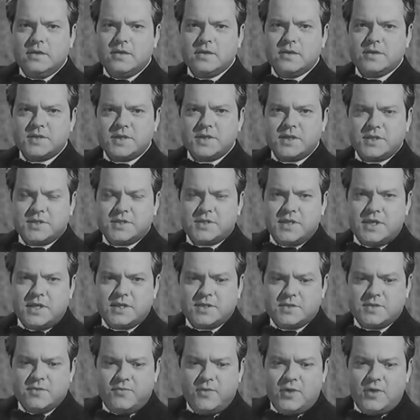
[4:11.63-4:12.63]

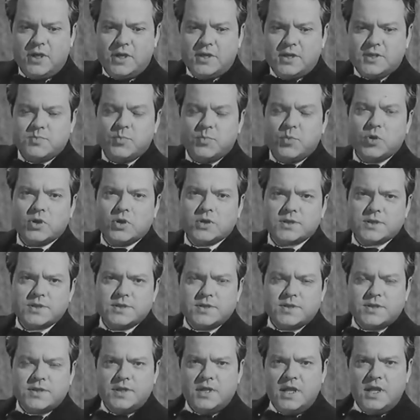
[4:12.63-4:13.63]
success of various bulls,
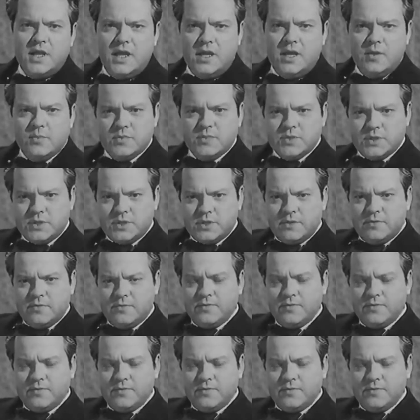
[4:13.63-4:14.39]
and the names of